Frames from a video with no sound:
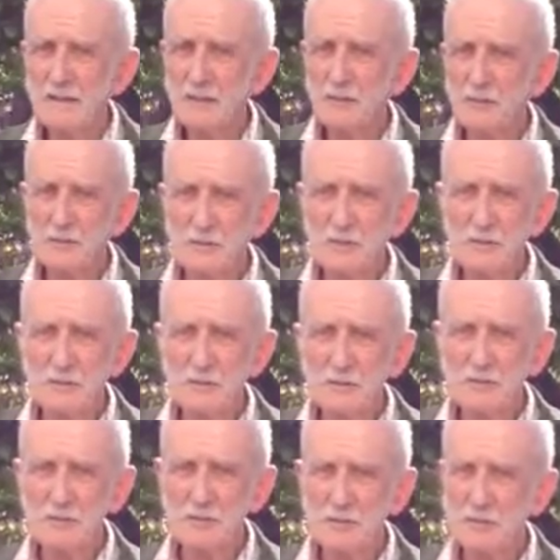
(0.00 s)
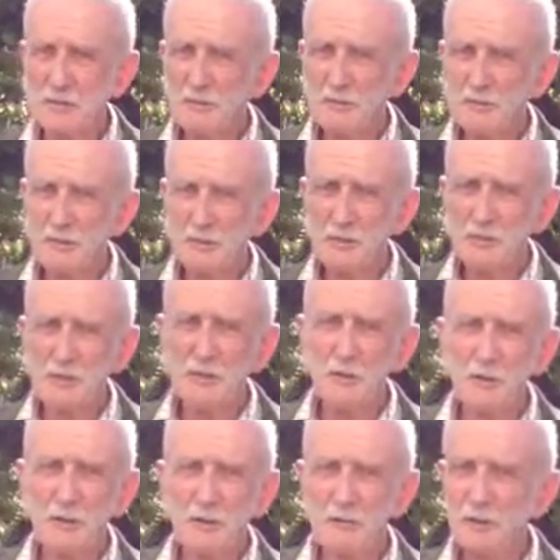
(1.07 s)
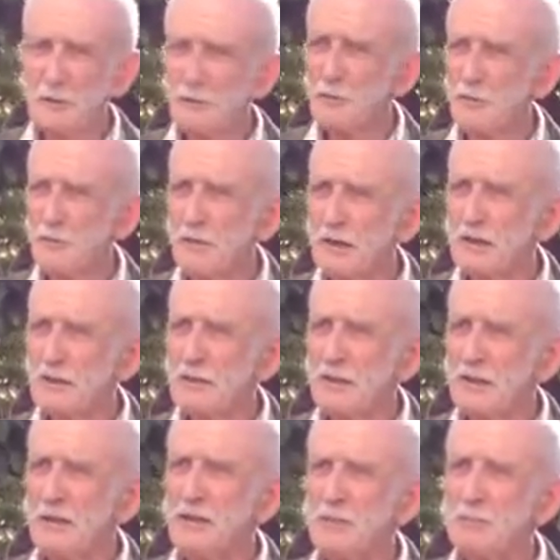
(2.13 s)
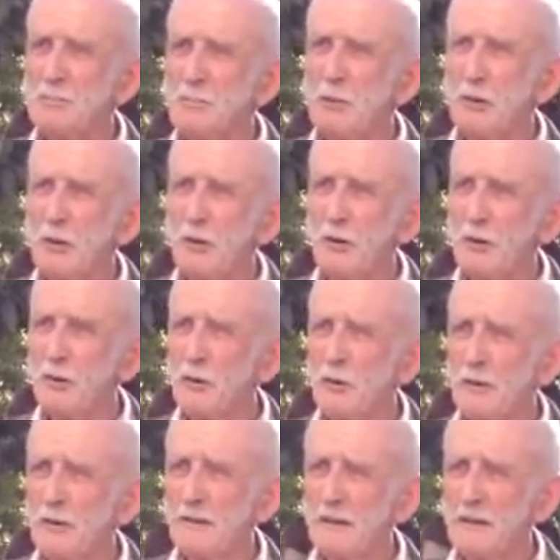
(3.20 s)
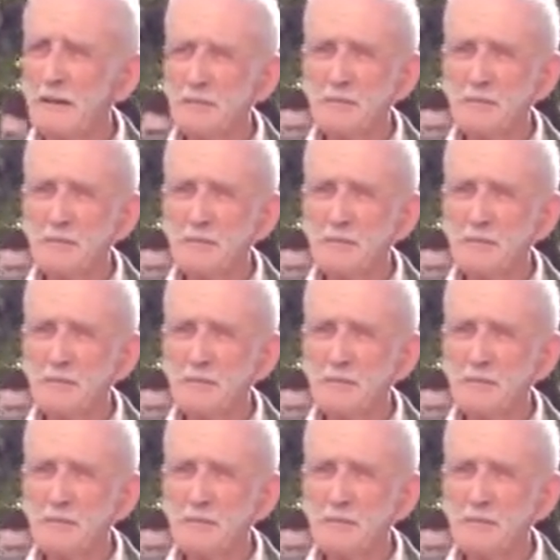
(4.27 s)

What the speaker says: your circle of close friends gets smaller all the time.